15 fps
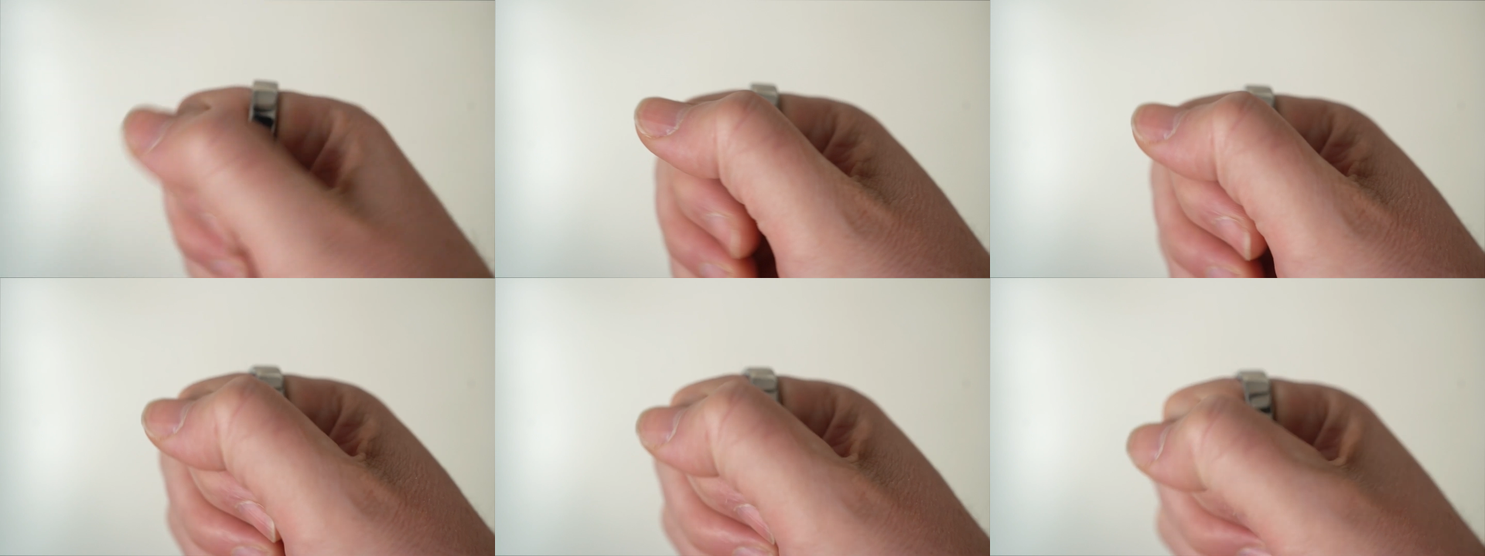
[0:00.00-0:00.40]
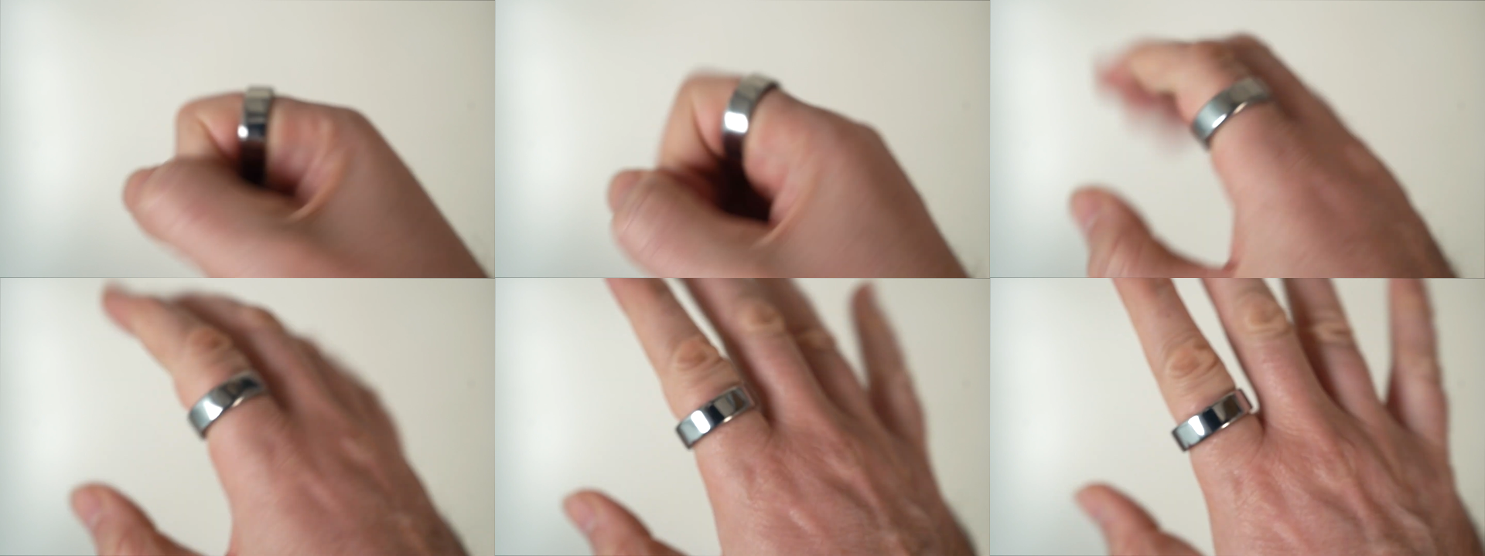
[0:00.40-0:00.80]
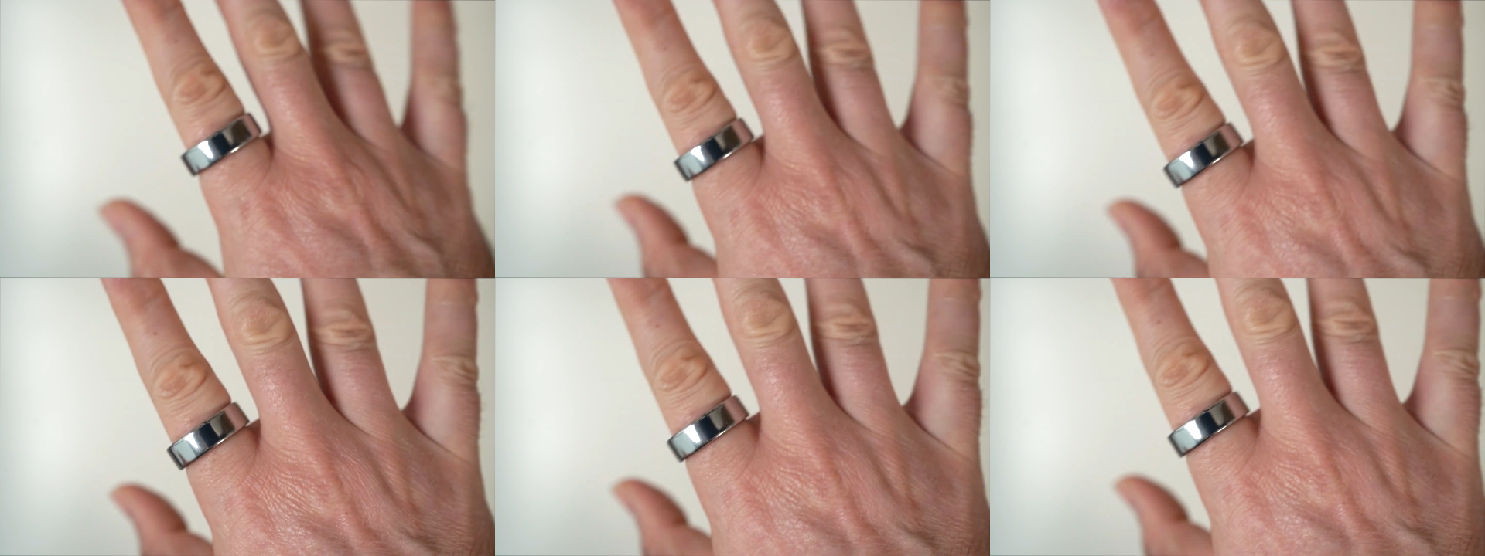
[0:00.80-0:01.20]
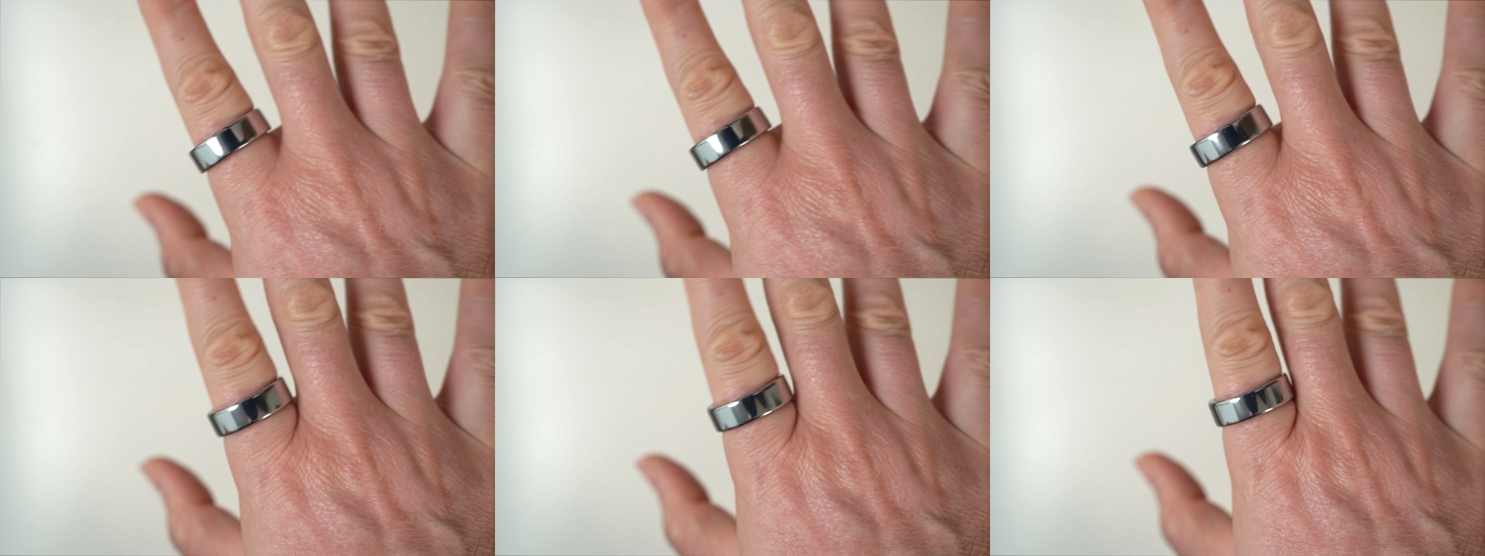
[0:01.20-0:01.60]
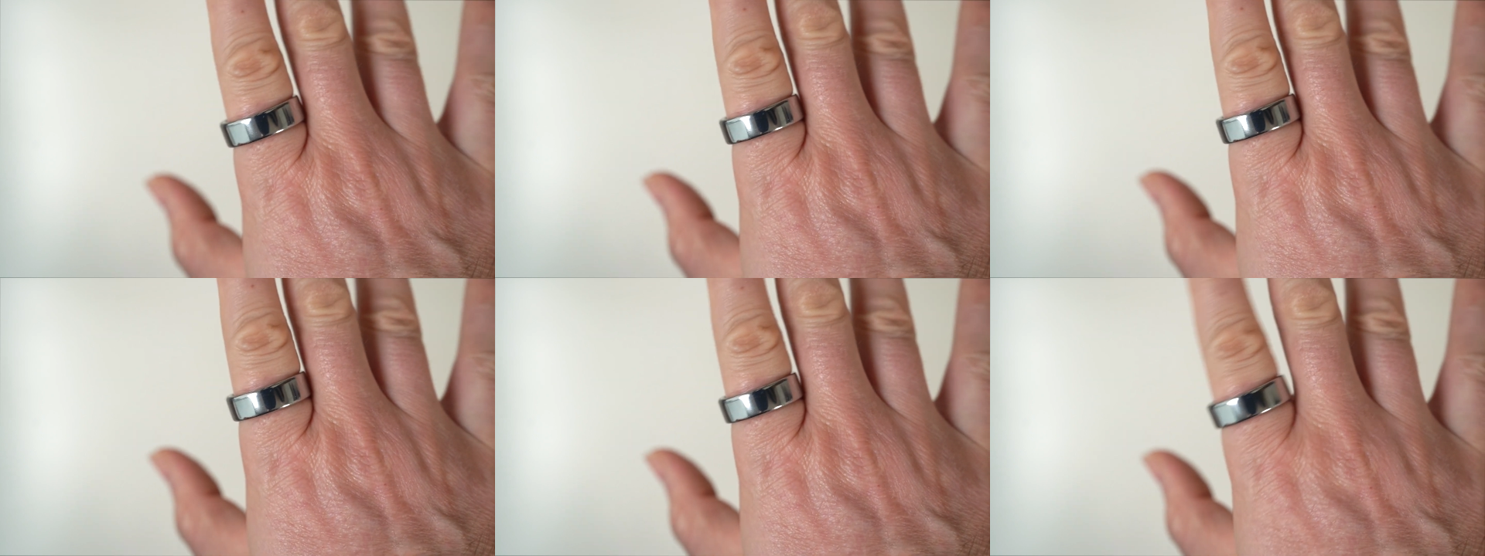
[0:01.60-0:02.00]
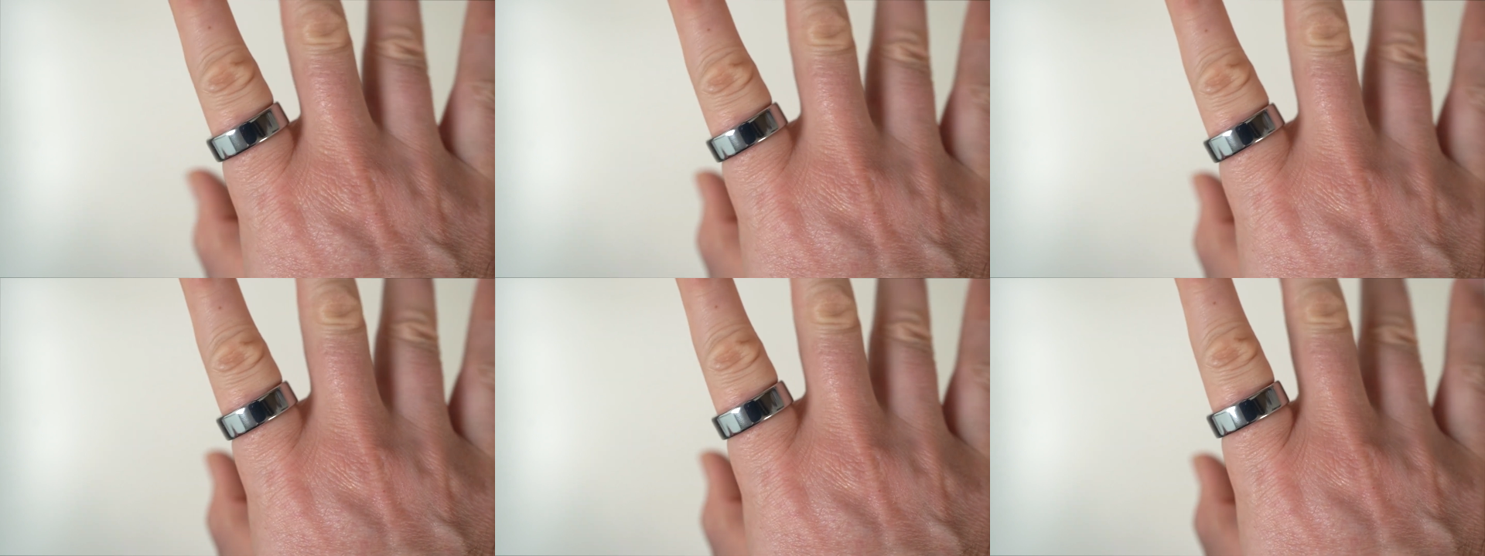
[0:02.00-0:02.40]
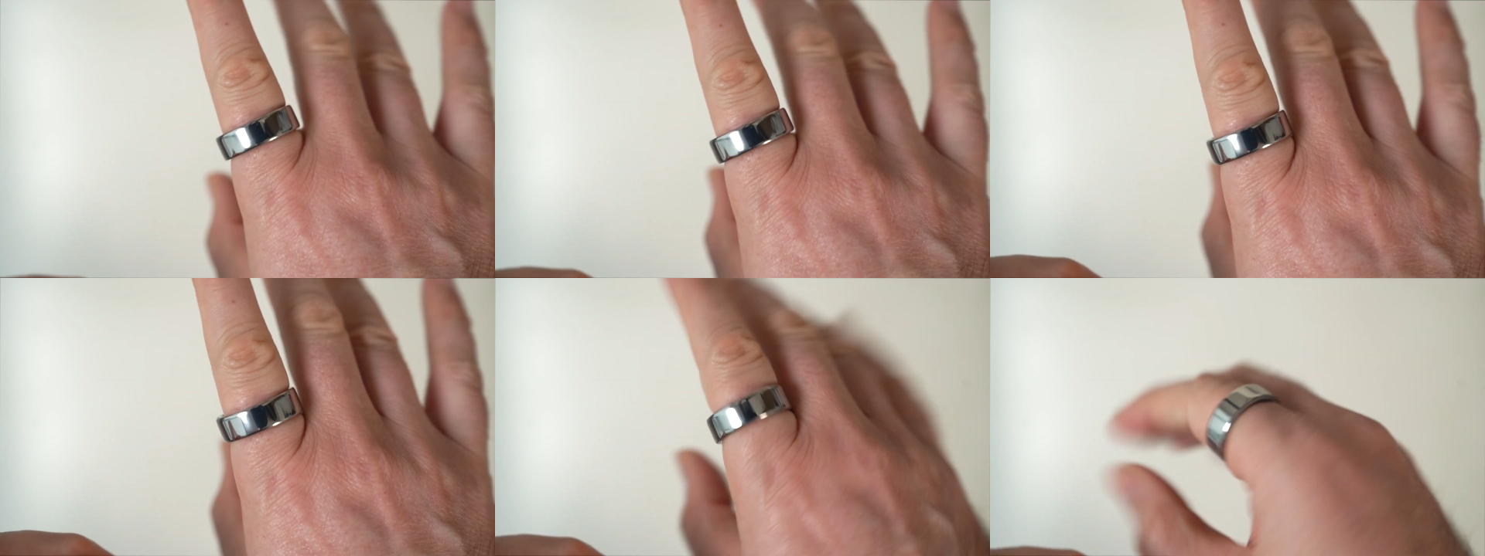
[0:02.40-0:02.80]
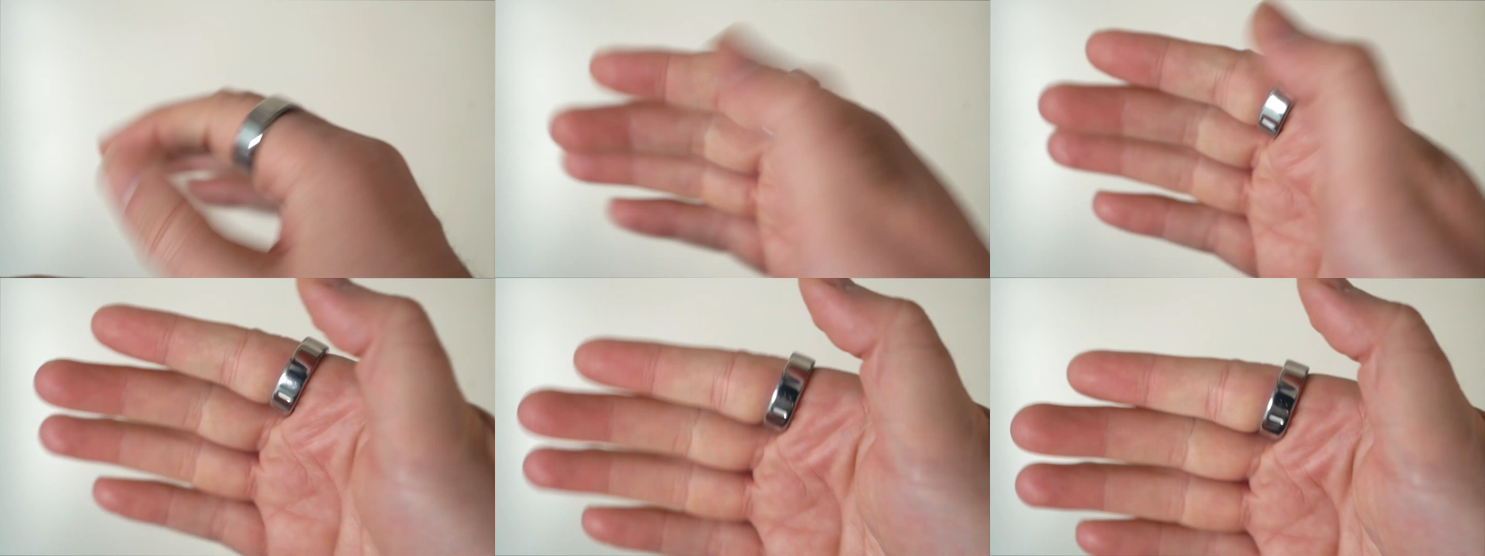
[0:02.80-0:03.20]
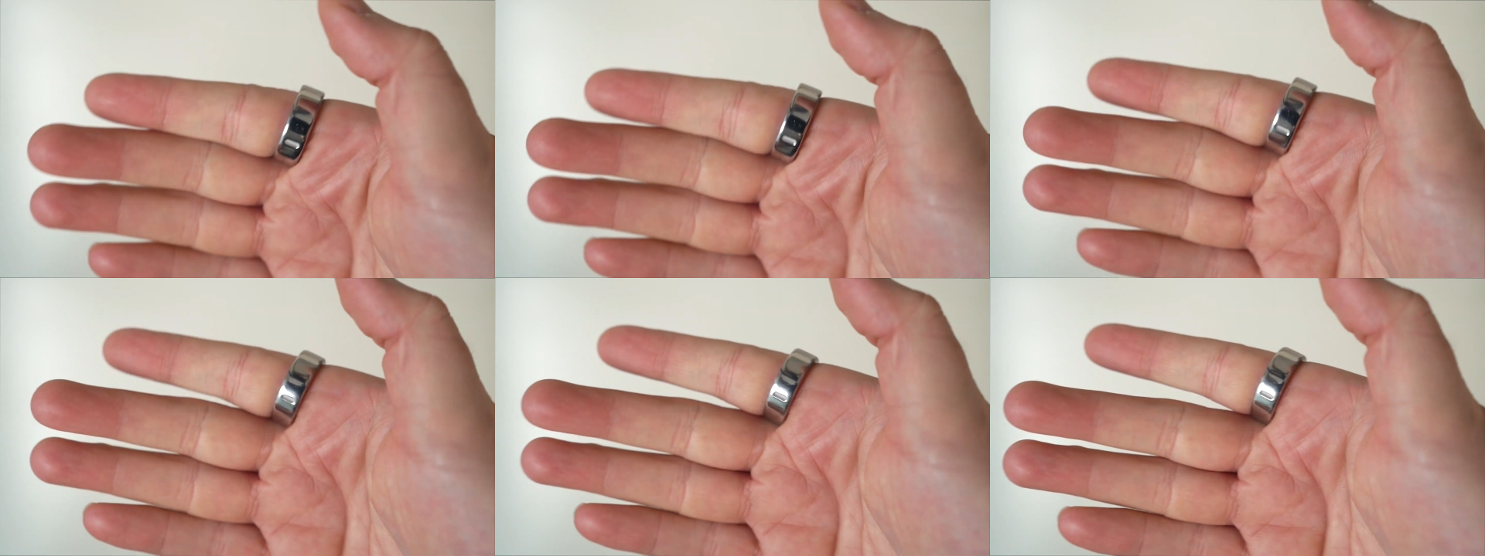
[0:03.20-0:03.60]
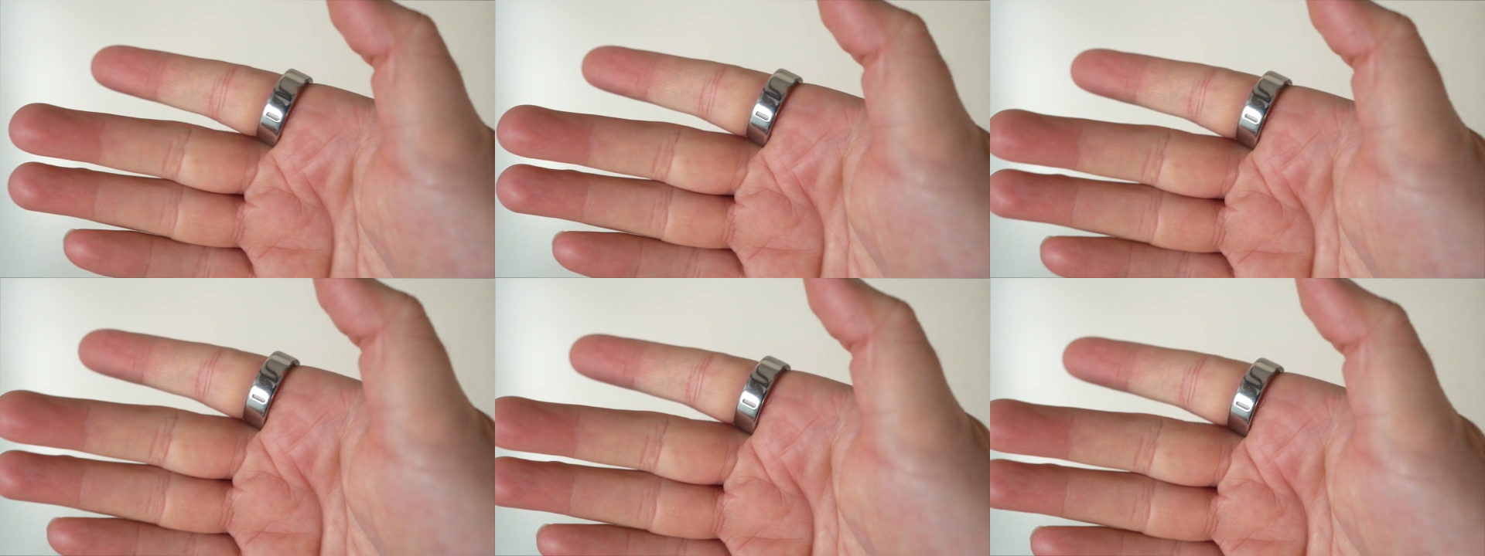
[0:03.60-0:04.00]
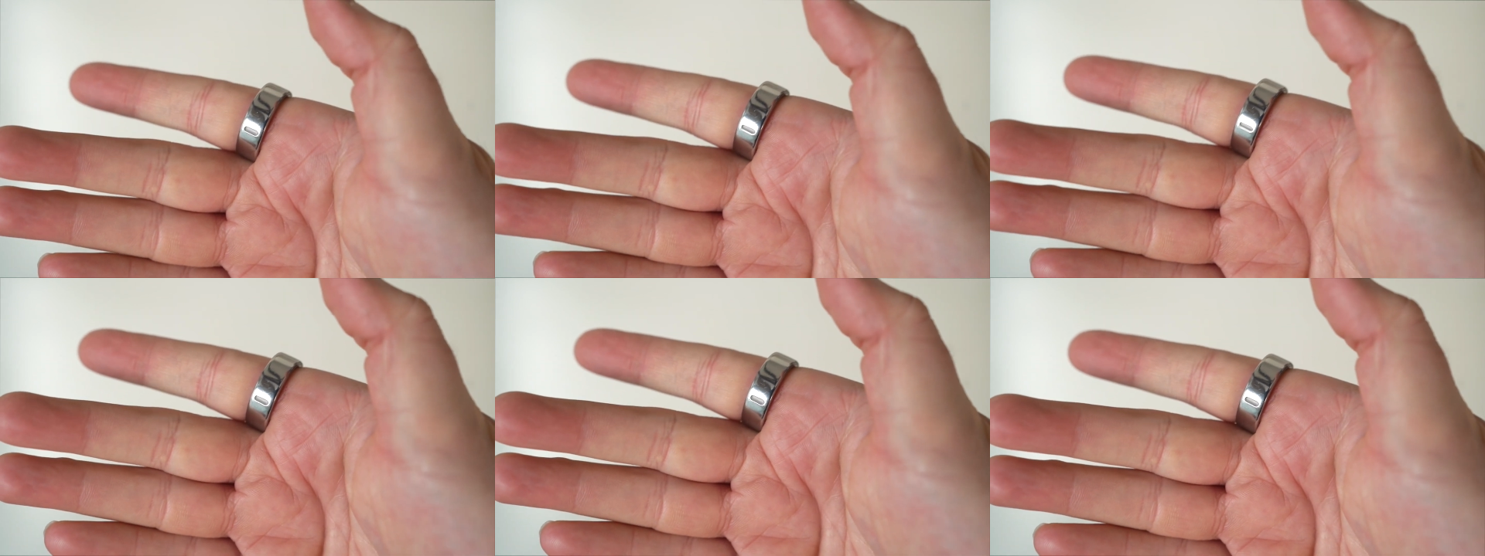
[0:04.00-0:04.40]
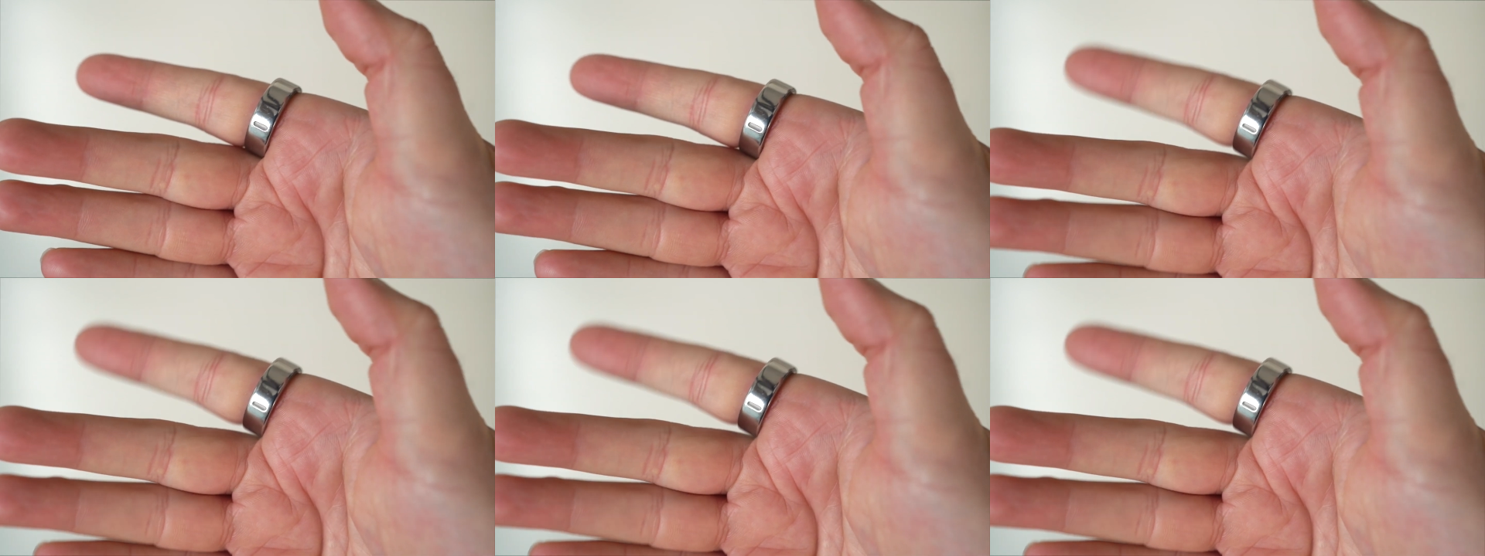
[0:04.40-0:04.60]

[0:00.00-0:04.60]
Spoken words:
(no speaker visible)